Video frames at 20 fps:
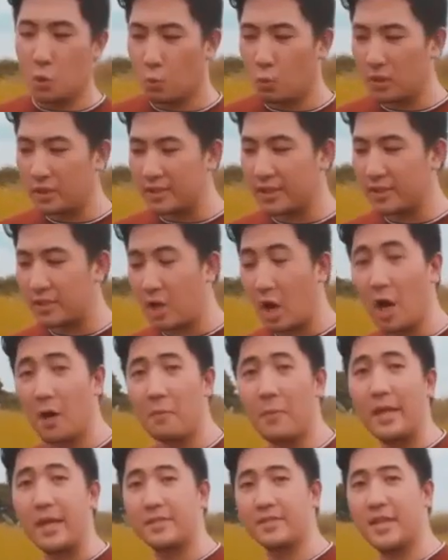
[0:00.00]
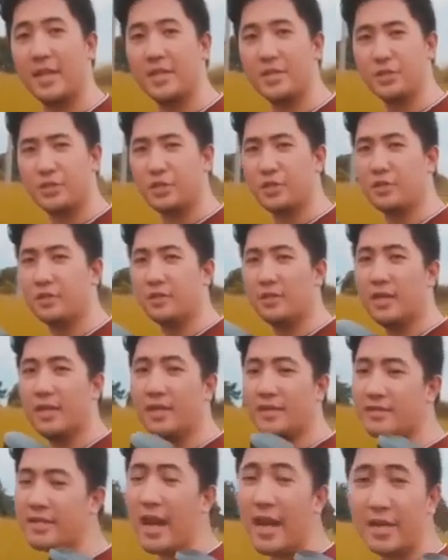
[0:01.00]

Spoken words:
One that caught my attention is